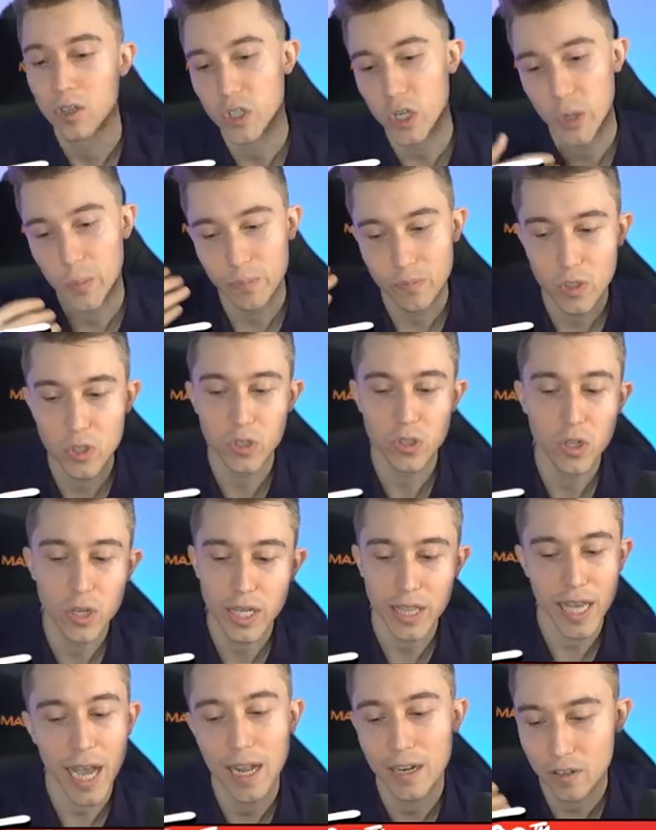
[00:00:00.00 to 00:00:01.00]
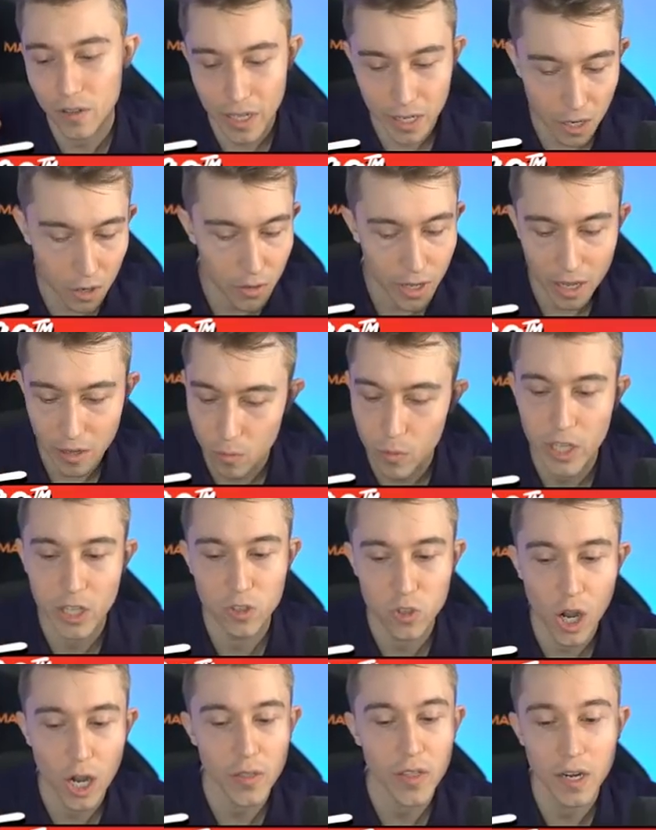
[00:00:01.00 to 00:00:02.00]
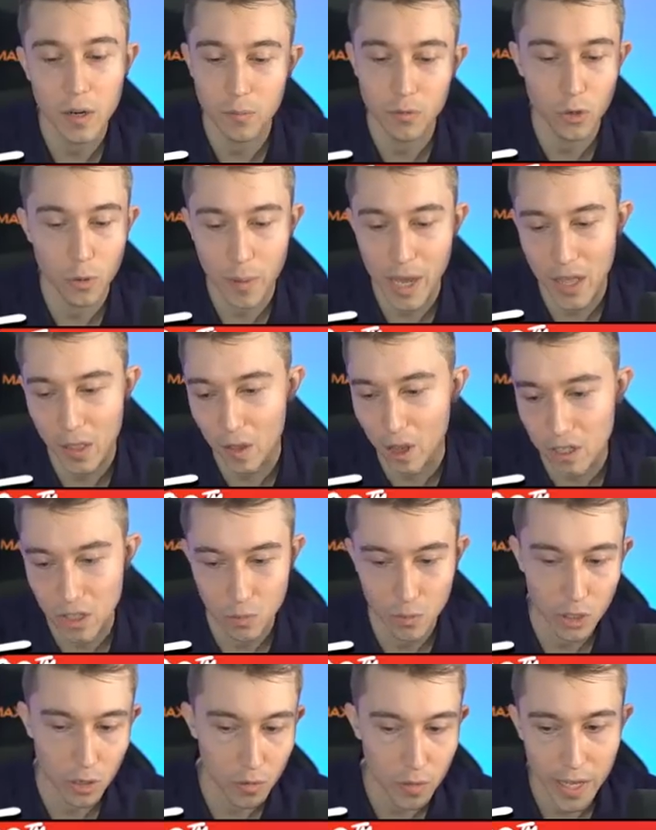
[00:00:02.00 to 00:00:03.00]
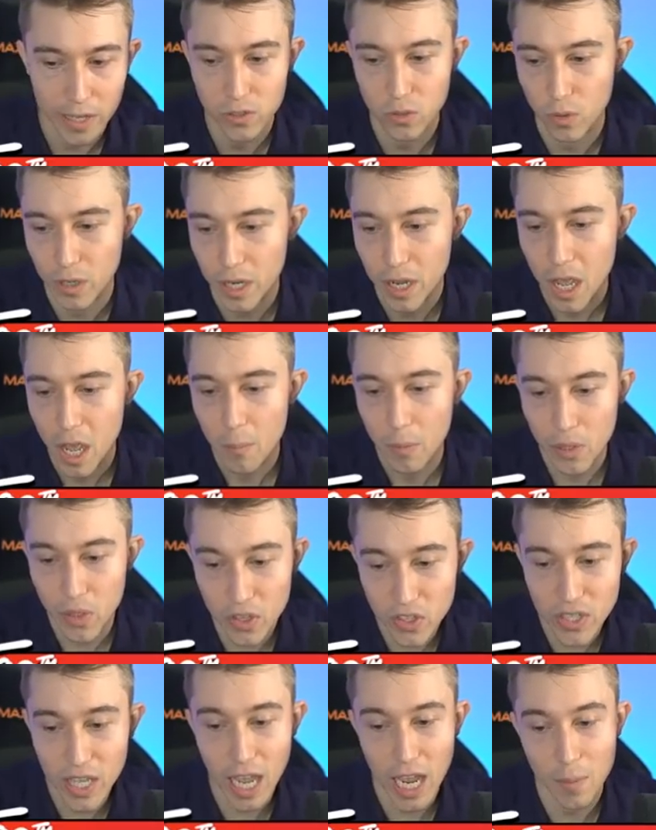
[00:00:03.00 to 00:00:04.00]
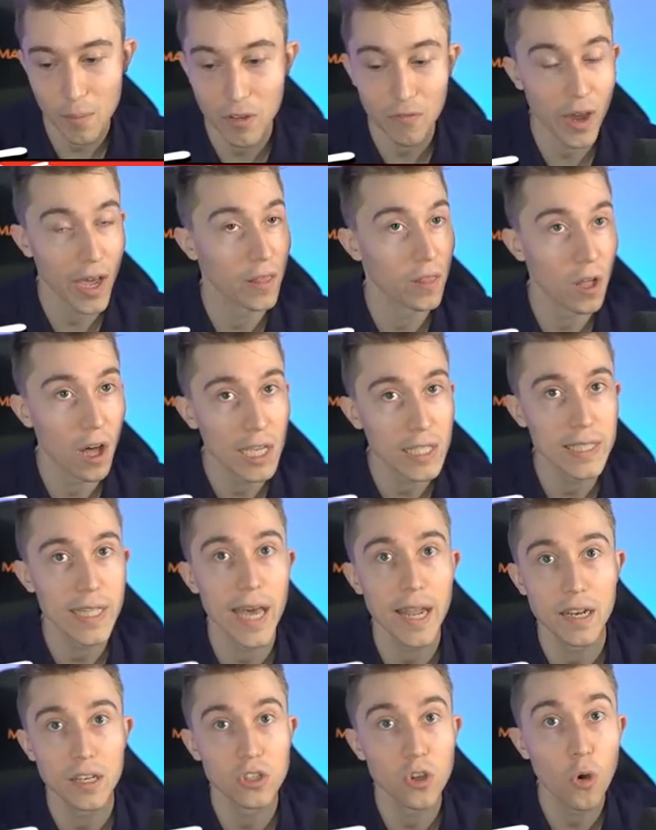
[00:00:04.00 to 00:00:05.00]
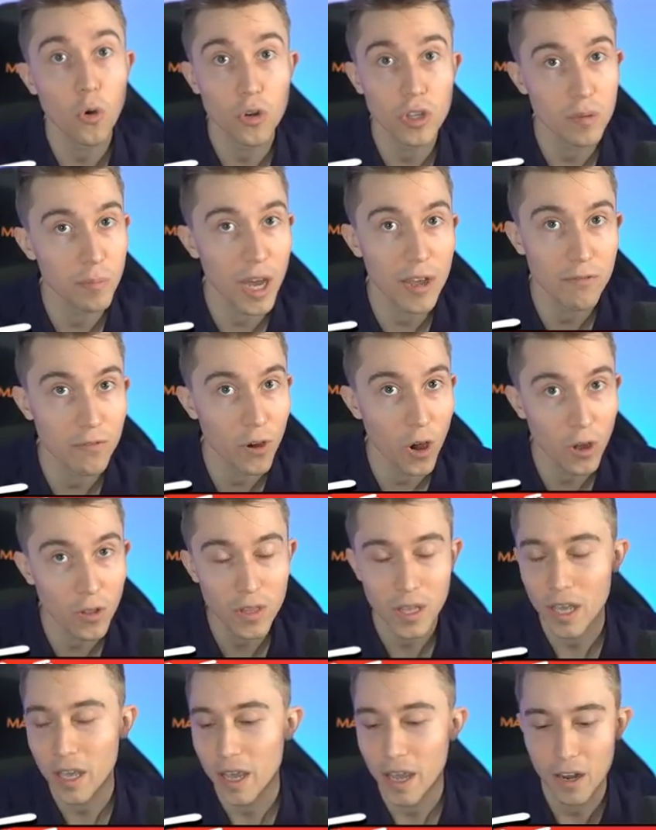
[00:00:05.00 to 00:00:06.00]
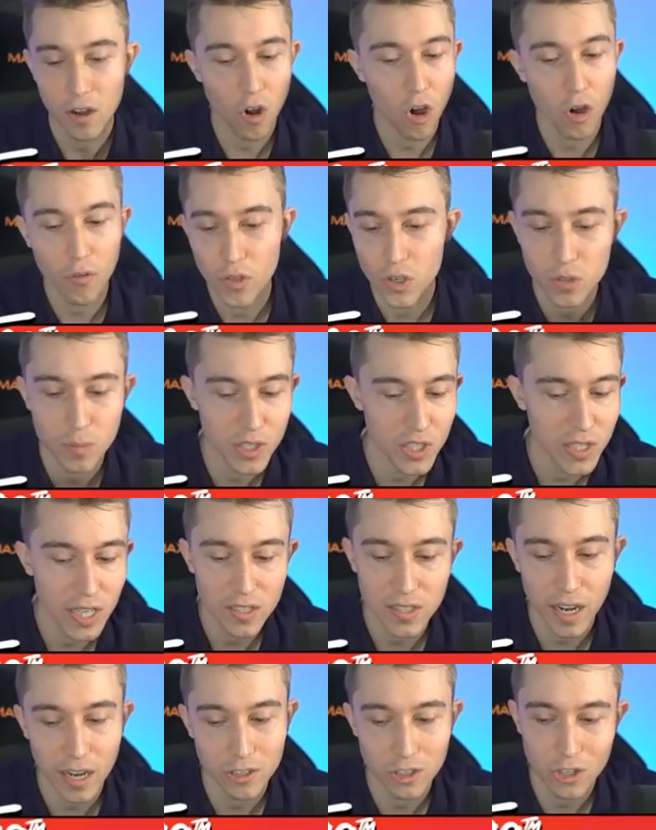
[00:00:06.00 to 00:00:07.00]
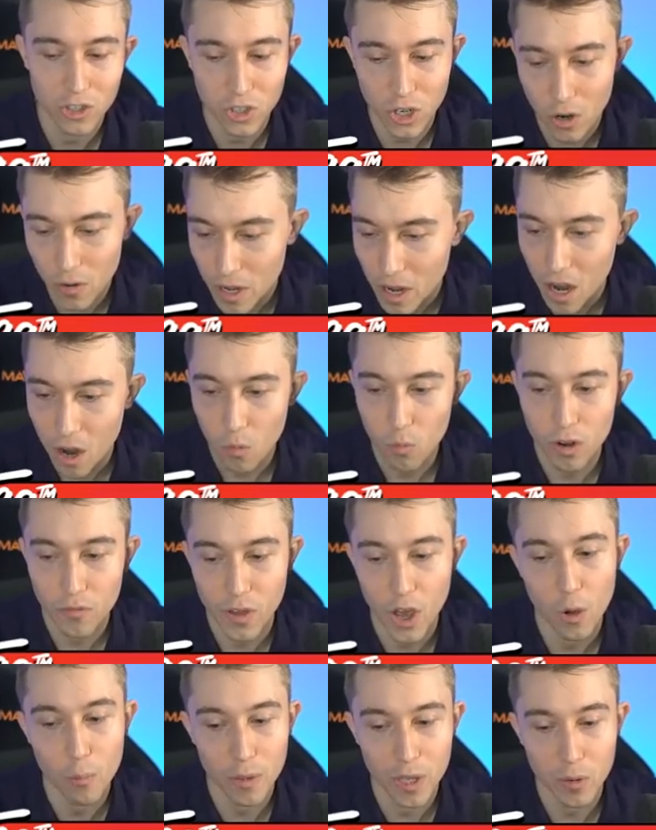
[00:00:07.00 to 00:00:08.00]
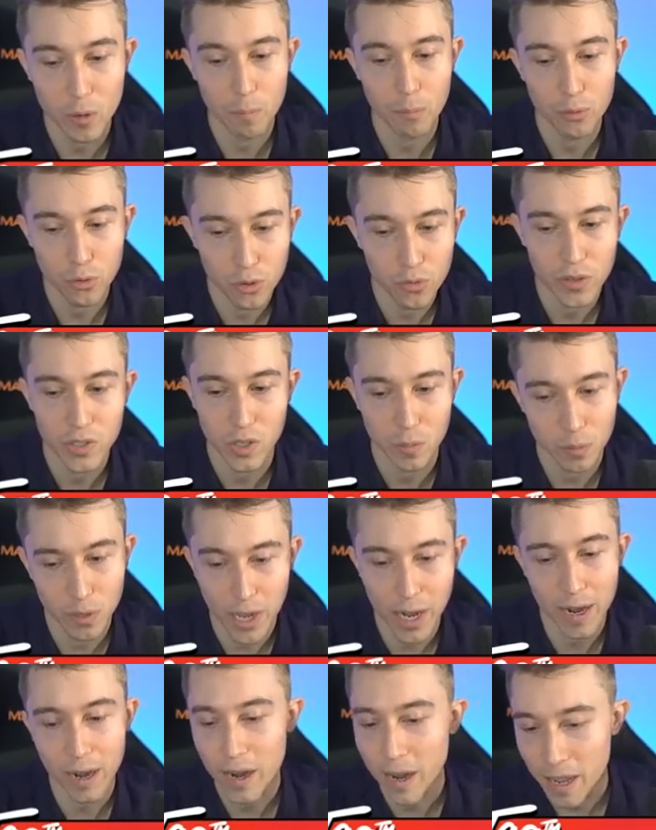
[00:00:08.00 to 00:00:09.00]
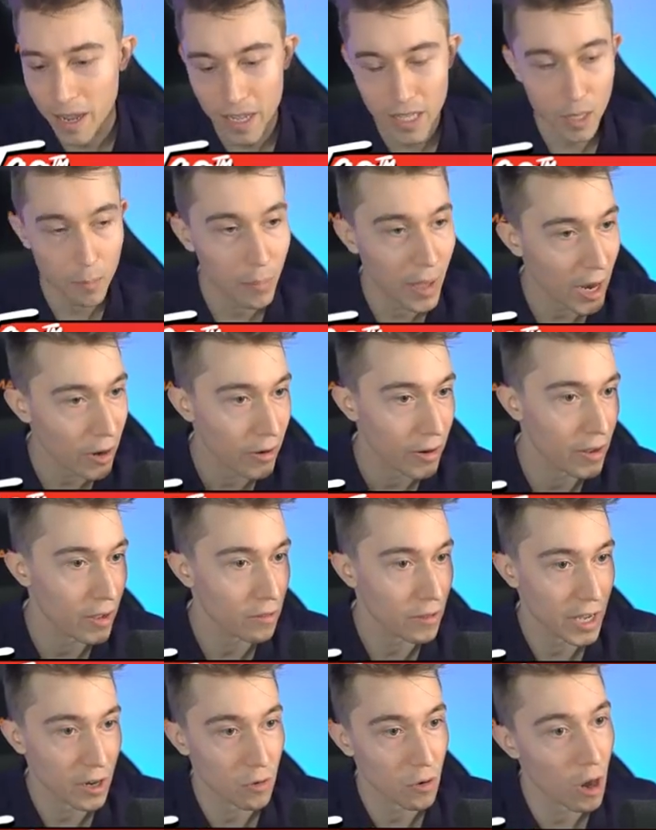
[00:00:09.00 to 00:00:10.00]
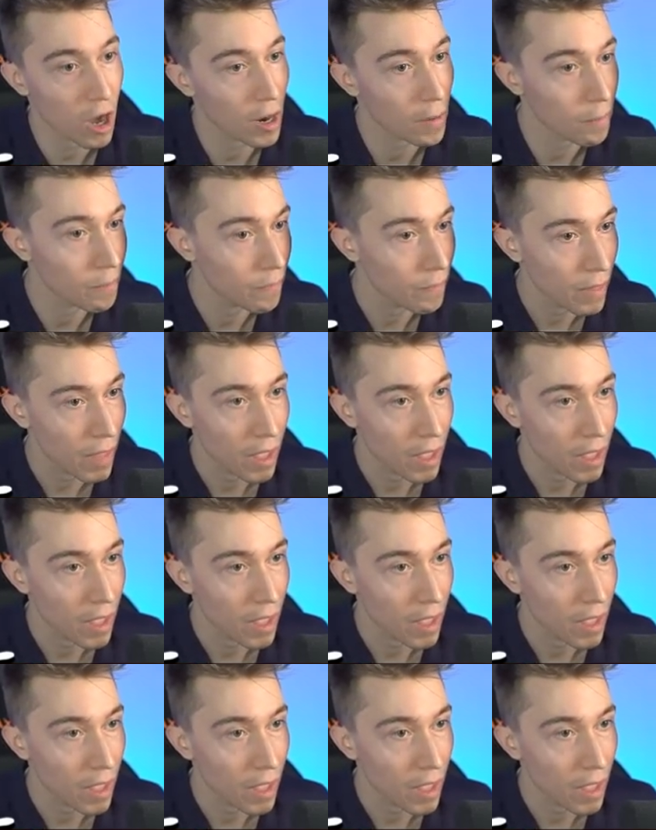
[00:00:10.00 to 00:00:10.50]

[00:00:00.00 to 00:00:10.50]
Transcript: So you just look at that and you're like, okay, we can chalk that up to a bad loss and we go to the next one. But this game, if I lost that, totally my fault. And all those mistakes that I just showed would have helped me improve as a player and get better later on.